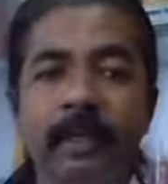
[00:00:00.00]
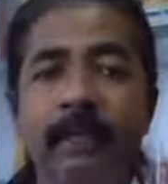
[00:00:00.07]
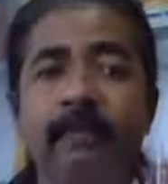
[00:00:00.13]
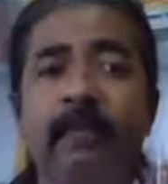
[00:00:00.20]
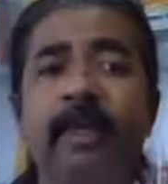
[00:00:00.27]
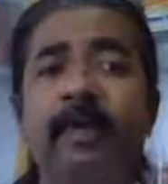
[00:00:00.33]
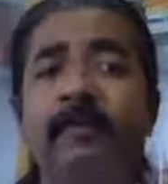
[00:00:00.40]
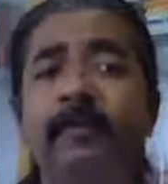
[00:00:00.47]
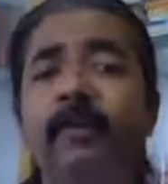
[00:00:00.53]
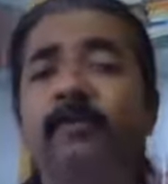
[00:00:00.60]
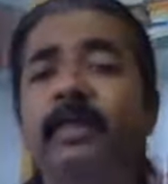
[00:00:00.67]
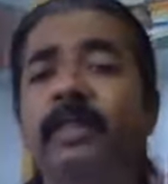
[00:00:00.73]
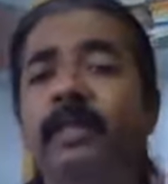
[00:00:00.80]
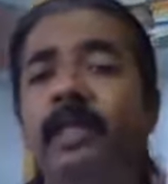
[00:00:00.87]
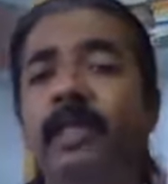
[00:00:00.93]
and whenever
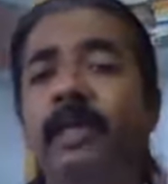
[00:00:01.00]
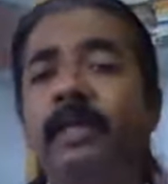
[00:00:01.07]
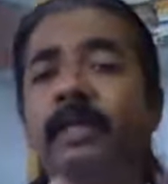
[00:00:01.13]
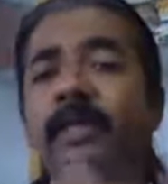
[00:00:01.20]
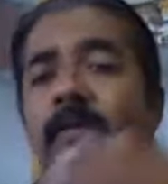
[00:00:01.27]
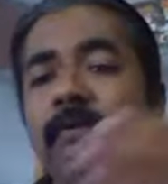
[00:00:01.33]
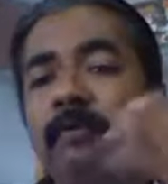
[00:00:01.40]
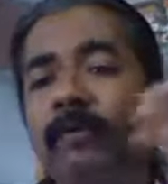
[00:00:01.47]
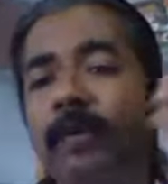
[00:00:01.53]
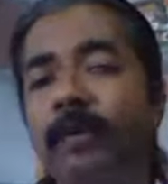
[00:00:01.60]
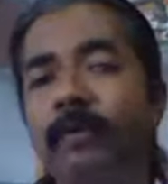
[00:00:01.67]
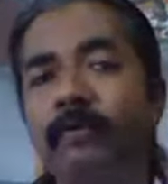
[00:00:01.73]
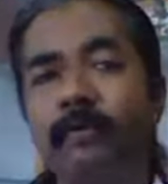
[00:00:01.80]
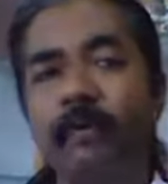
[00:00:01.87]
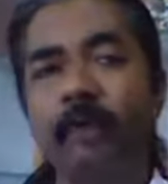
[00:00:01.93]
we think that we
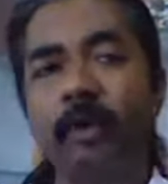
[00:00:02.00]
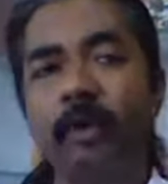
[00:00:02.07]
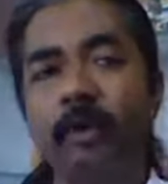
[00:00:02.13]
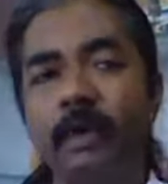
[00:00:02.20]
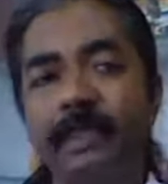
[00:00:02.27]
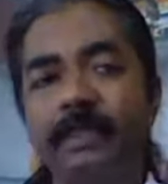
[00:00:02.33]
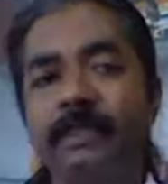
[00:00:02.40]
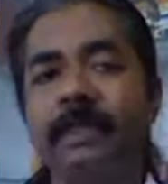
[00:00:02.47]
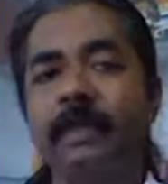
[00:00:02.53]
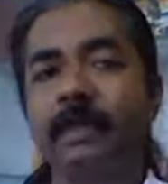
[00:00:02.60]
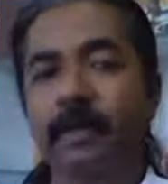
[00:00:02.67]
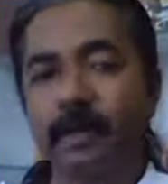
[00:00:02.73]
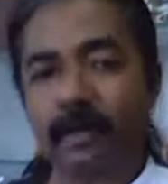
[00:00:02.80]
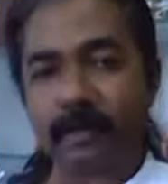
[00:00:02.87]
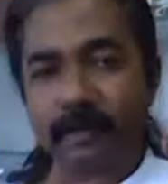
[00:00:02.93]
have got
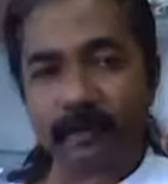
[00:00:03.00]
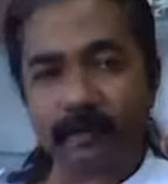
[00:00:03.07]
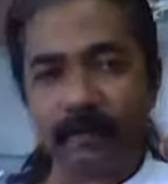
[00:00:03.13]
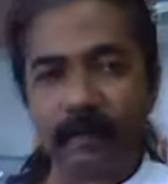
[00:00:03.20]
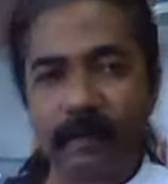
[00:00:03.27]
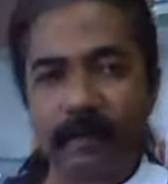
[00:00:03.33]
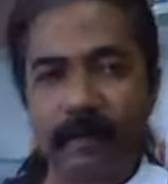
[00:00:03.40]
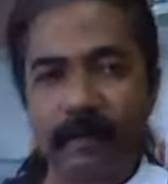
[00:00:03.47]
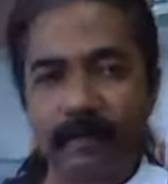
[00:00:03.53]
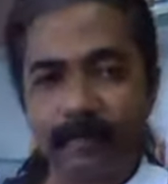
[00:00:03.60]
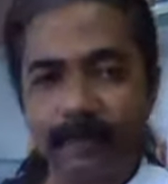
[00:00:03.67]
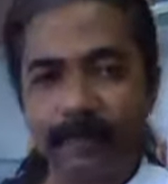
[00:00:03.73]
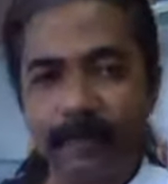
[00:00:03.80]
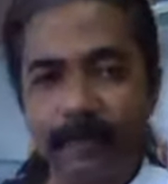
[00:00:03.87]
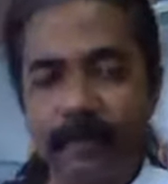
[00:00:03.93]
stuck somewhere,
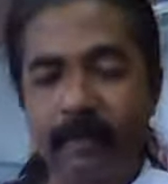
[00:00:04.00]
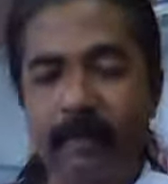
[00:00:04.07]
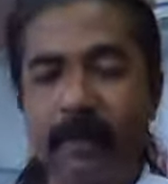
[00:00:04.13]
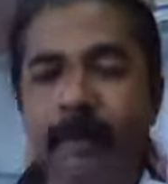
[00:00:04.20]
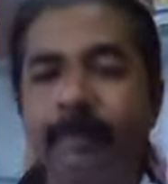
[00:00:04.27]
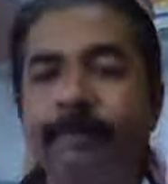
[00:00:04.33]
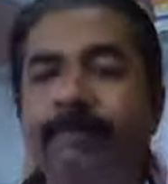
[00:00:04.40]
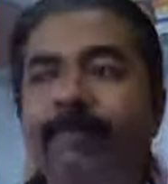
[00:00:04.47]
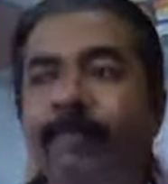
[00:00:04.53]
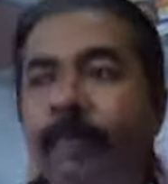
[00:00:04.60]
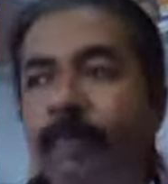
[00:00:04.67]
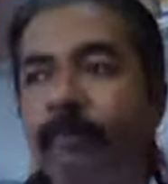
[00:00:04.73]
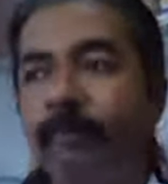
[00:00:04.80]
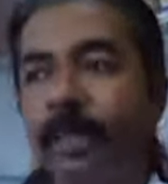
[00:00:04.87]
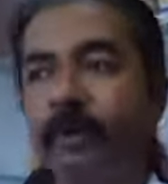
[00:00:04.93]
okay,
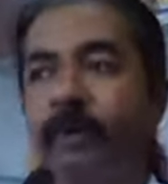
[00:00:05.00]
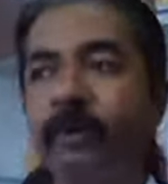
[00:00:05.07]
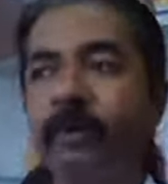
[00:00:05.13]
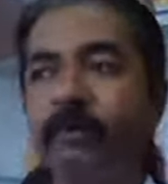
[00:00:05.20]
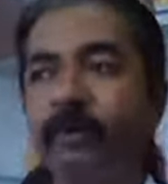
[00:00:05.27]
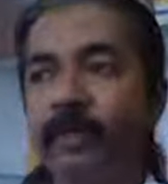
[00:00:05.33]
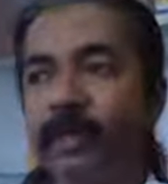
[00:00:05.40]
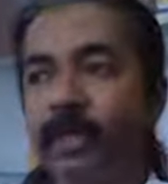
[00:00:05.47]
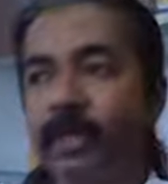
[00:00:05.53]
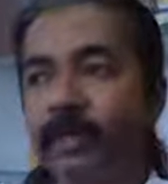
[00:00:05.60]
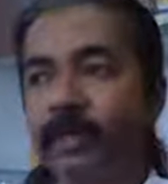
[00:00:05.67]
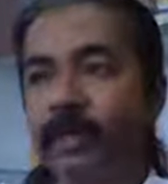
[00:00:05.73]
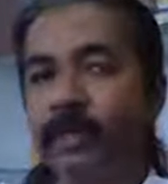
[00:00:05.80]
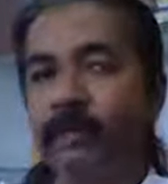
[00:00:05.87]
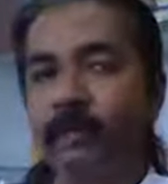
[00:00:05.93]
whenever we
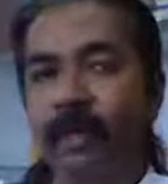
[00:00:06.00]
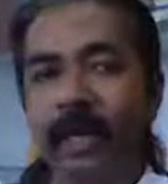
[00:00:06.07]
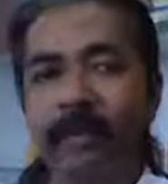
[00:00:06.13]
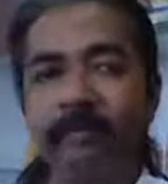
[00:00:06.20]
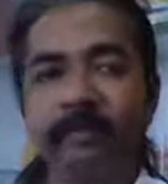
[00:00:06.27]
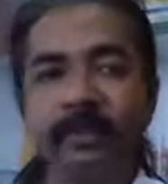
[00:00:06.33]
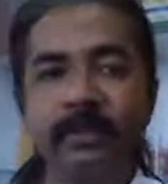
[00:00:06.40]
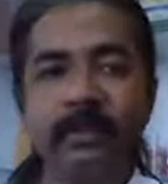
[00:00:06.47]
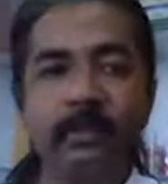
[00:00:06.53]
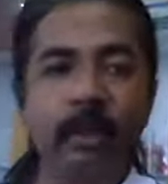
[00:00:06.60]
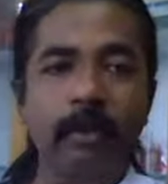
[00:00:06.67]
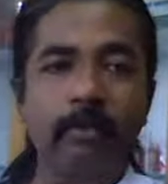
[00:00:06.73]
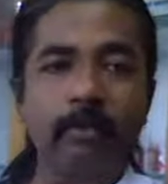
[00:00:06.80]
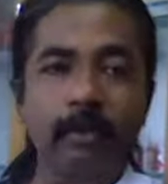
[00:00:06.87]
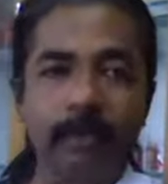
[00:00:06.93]
think that life is
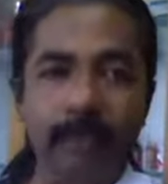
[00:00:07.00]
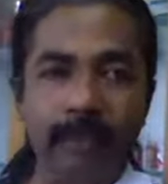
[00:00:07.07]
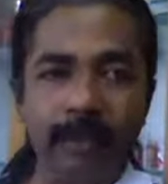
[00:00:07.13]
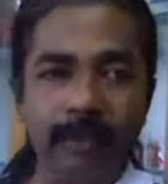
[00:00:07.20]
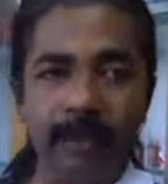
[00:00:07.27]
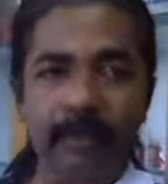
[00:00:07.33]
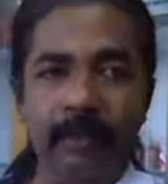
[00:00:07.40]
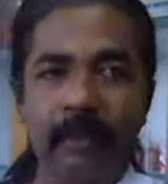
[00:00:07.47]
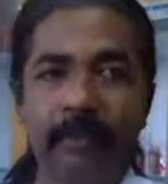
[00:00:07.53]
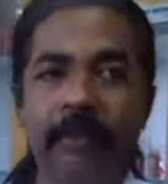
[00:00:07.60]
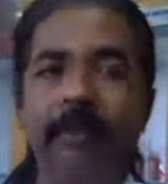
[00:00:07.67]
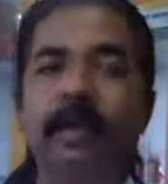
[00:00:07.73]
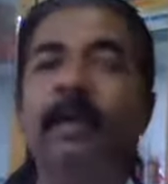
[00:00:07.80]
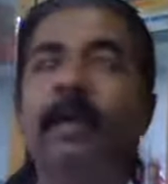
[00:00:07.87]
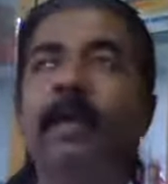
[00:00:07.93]
not moving ahead,
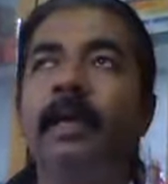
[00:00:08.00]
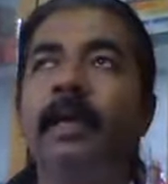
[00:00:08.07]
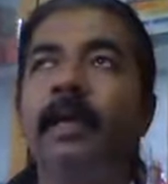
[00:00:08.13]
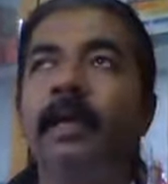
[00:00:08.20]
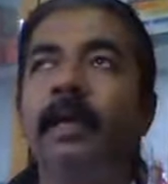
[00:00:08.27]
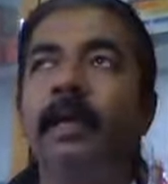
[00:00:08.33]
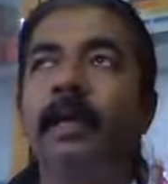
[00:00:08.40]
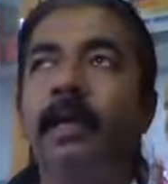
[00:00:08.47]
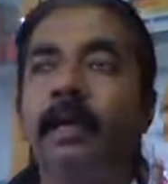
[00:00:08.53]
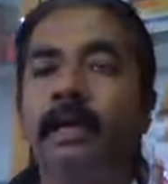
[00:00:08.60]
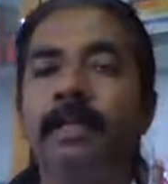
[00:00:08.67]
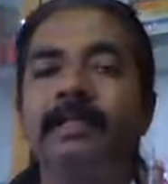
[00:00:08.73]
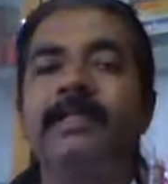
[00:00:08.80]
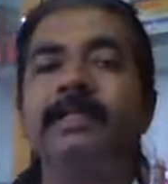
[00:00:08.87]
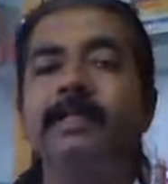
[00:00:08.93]

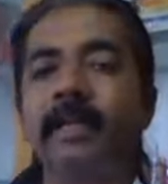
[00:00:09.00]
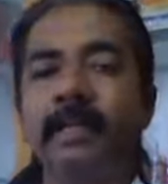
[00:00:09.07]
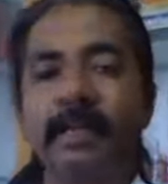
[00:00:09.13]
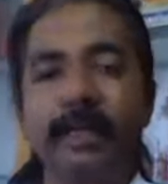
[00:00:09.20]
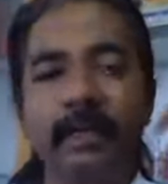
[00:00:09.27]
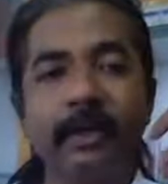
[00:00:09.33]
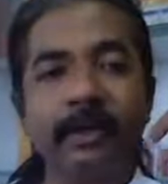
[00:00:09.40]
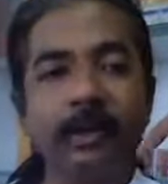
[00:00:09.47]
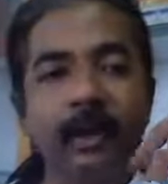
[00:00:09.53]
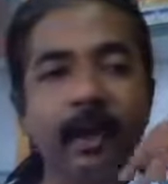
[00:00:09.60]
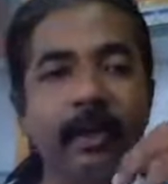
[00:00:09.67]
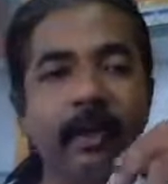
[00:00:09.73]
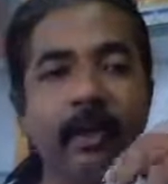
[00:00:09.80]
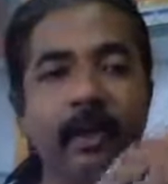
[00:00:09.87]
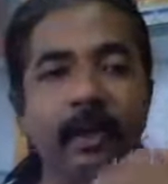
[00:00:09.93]
understand that you
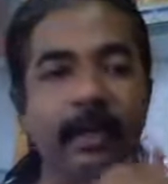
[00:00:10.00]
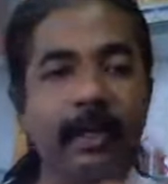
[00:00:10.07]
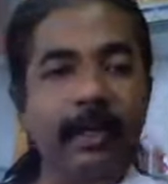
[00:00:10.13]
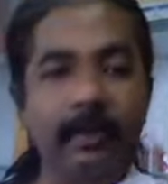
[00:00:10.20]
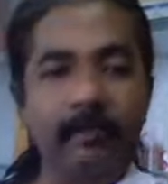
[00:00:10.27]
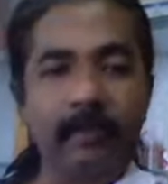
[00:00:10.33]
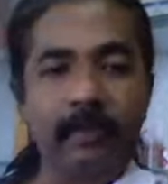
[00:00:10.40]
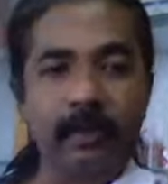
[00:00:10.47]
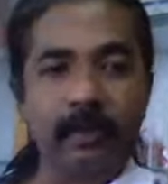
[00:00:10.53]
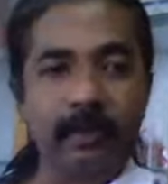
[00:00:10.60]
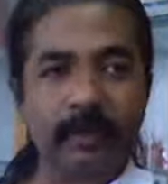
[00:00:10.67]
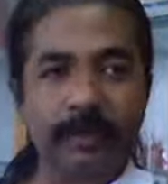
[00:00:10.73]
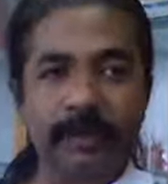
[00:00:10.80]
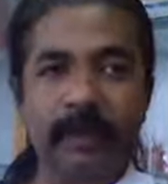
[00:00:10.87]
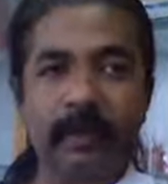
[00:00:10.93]
are not aligned with
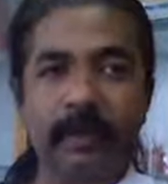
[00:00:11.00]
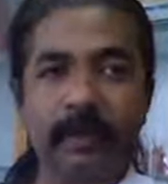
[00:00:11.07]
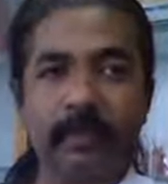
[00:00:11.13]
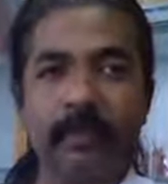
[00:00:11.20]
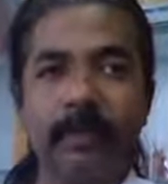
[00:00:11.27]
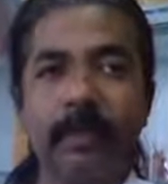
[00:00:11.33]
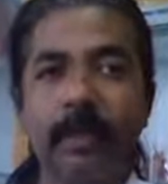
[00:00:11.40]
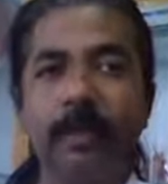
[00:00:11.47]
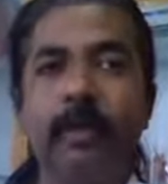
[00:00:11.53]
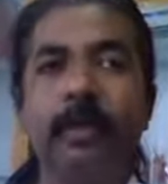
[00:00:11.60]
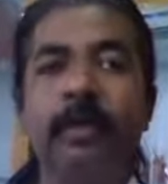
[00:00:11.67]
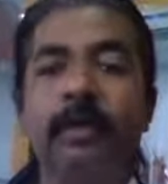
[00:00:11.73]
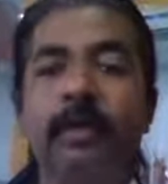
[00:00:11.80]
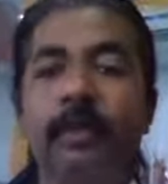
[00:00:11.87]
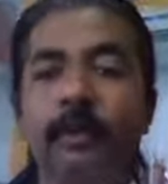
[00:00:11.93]
your chart. You are
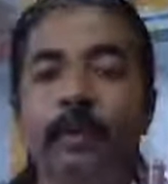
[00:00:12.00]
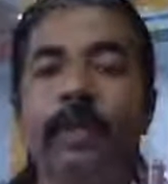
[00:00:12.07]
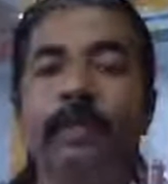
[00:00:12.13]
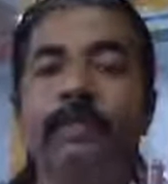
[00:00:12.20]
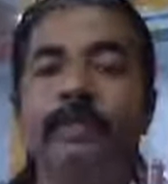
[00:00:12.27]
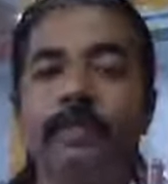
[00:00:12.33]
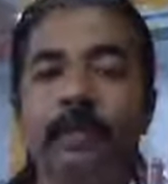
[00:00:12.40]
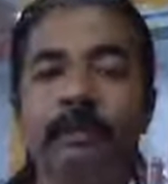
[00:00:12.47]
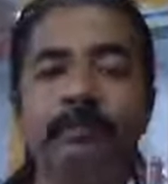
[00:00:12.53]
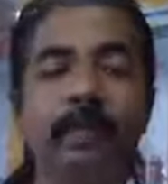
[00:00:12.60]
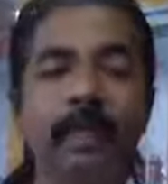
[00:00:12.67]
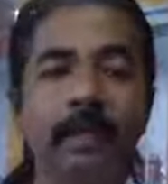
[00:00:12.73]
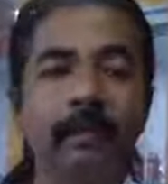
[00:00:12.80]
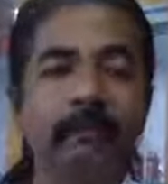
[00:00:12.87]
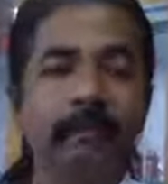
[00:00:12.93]
not doing
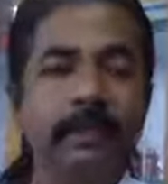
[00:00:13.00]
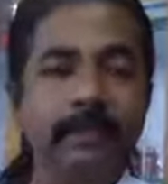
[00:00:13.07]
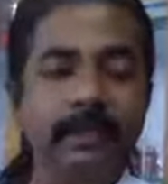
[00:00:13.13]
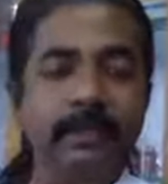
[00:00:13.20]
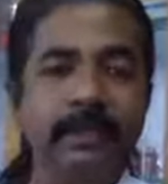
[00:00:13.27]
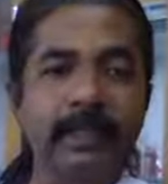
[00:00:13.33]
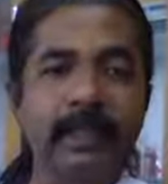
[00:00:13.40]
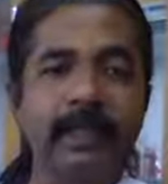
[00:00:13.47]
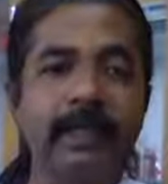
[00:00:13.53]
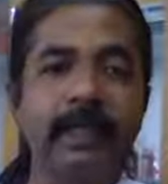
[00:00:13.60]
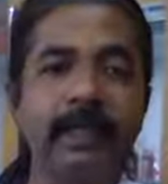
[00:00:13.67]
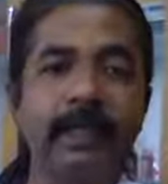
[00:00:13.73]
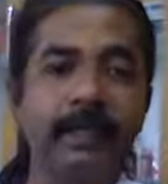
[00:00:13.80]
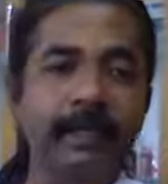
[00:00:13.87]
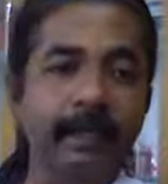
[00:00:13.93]
something which is
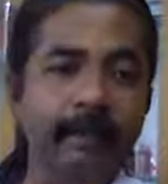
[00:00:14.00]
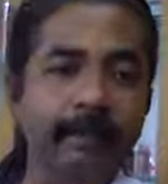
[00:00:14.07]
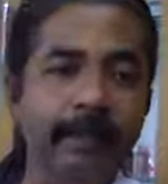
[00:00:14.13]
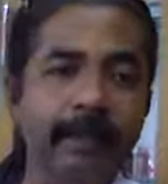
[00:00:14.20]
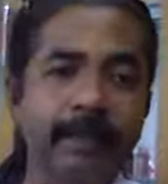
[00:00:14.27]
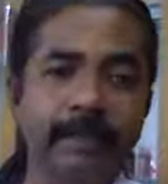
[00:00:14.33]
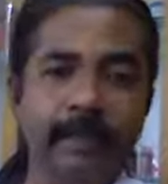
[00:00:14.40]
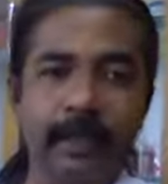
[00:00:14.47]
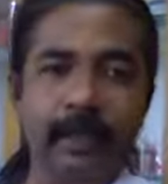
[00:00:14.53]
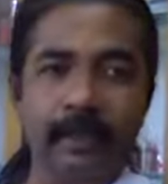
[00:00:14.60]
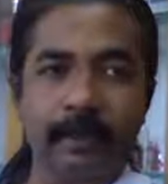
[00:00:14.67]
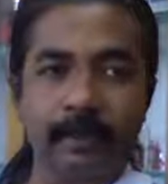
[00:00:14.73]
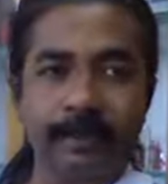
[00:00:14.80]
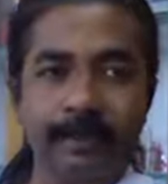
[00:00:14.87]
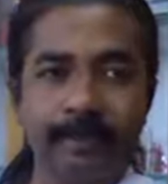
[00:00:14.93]
indicated by
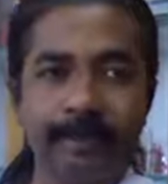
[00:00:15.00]
chart.